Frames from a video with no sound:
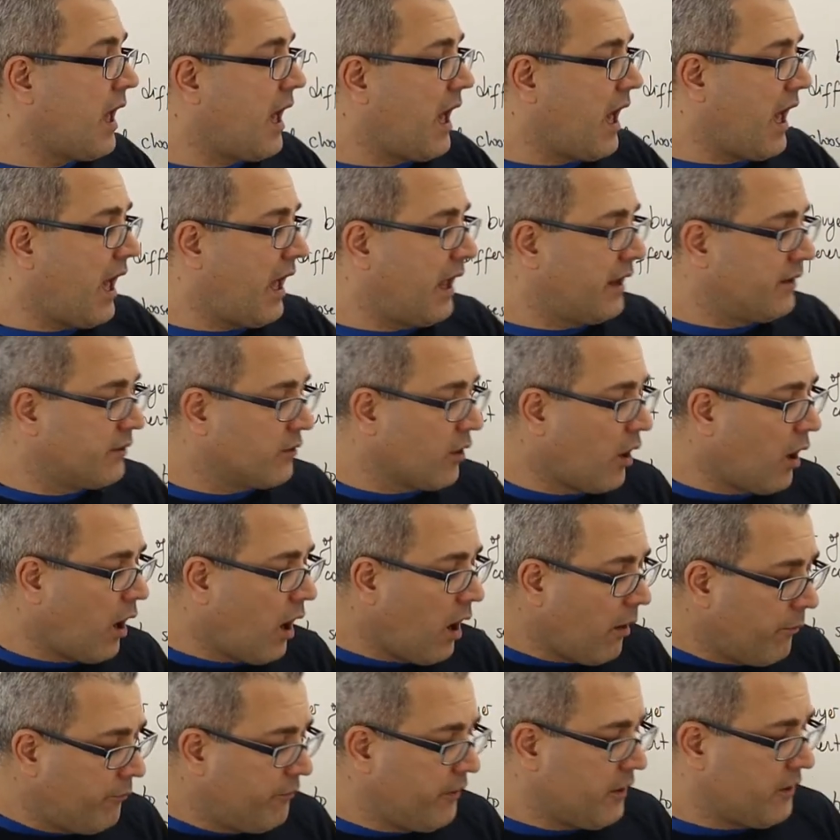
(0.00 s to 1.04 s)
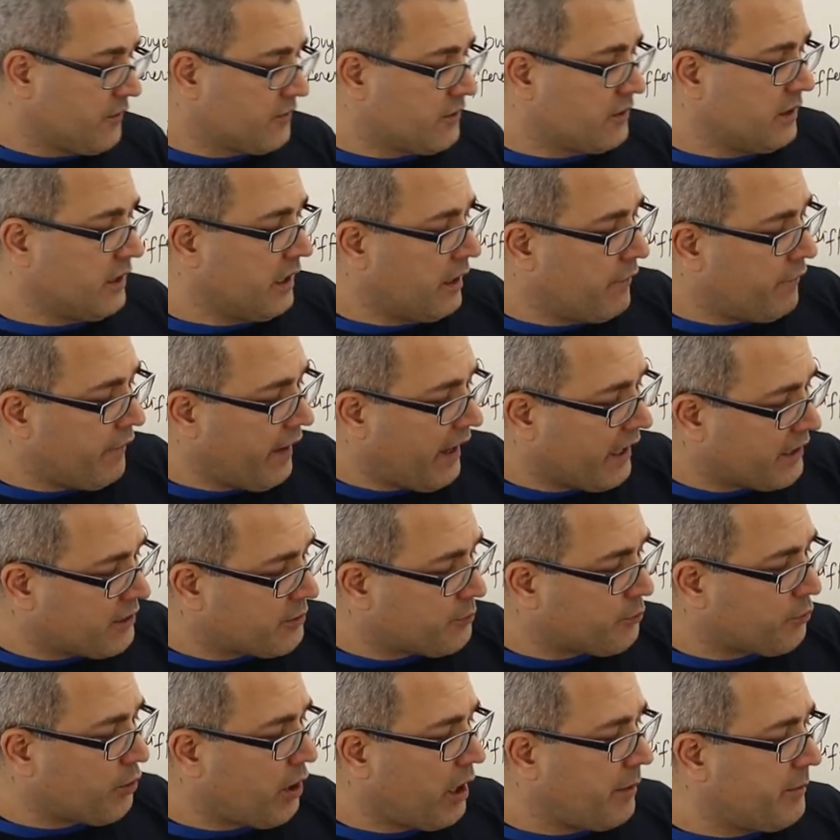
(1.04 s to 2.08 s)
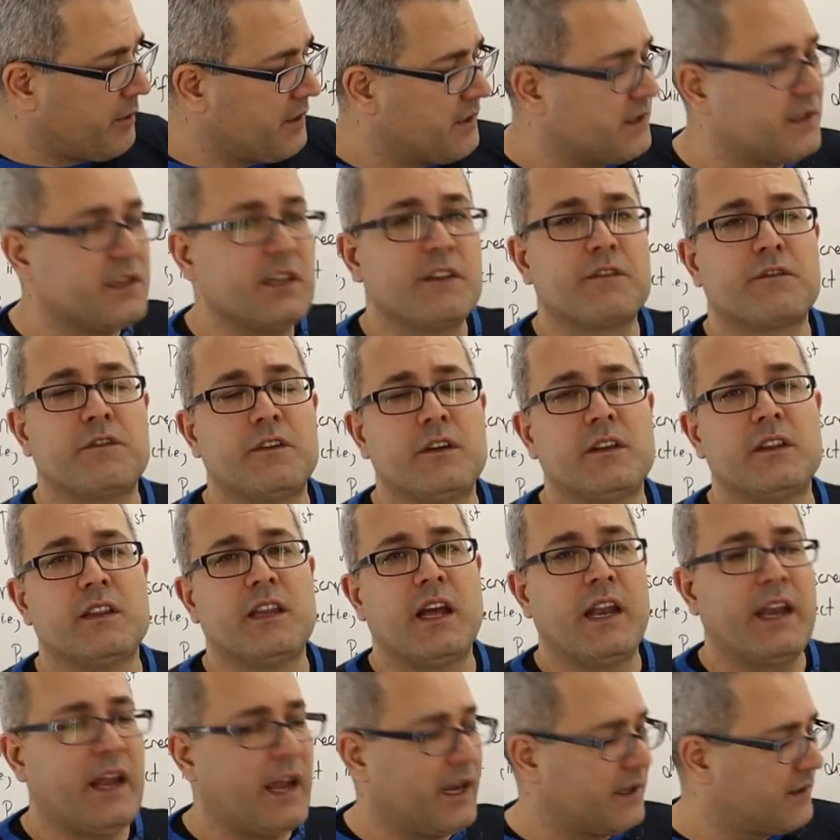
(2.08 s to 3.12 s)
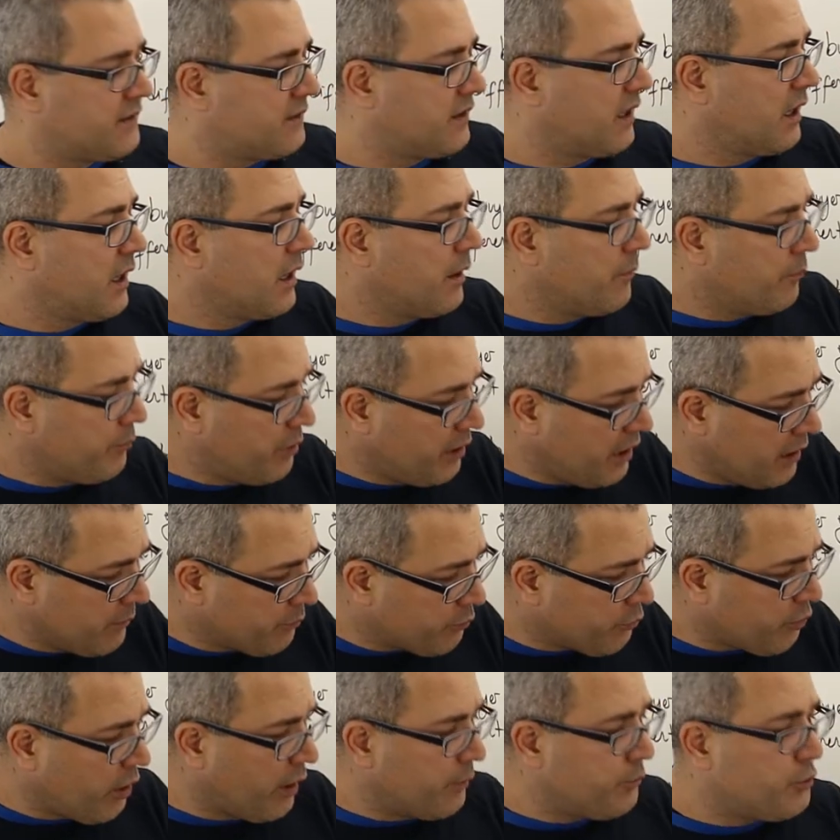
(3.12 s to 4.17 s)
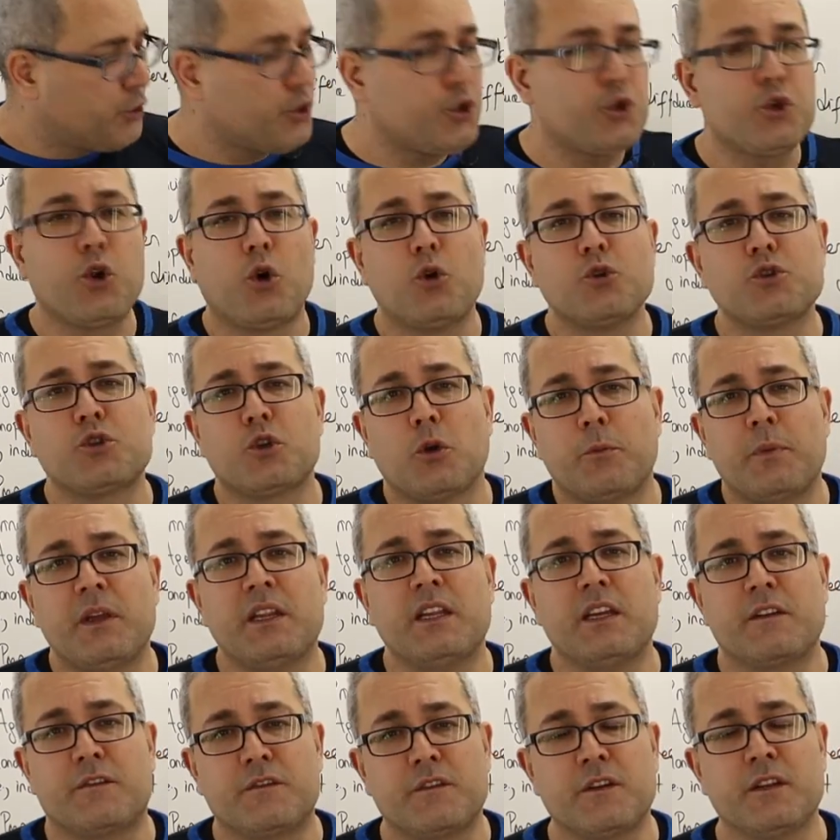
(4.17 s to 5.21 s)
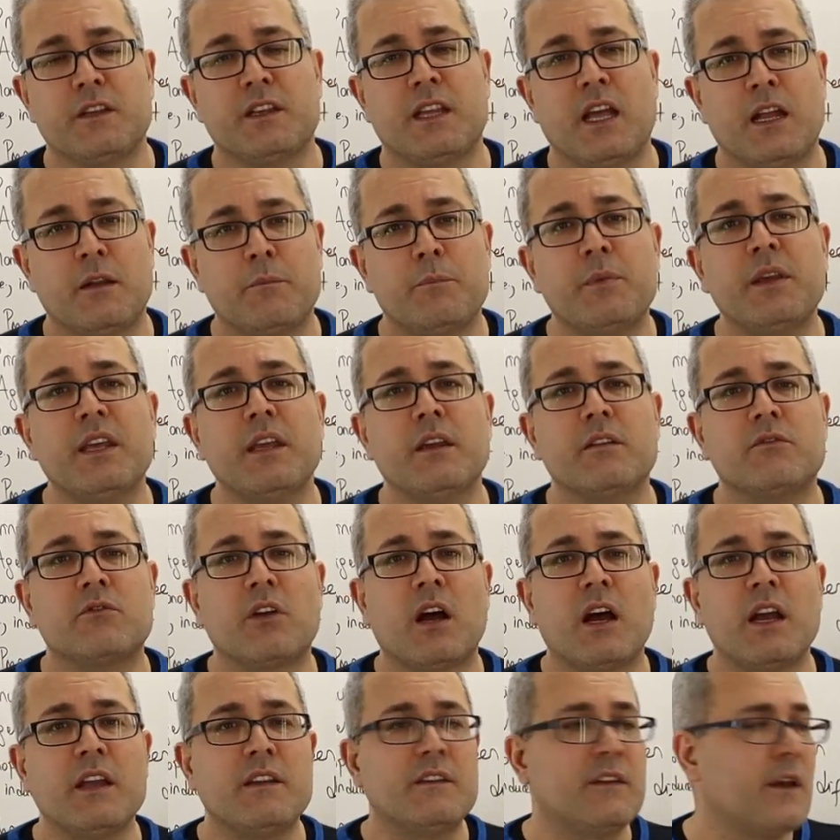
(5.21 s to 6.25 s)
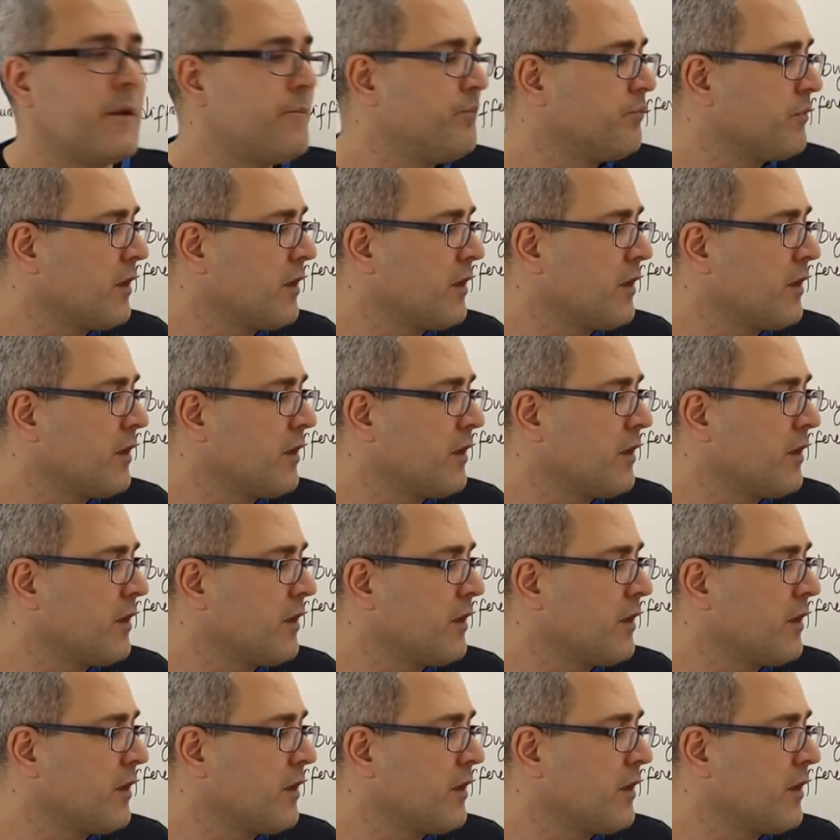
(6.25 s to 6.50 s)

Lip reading: And obviously, if X prime is different than X, P prime should also be different than P, right?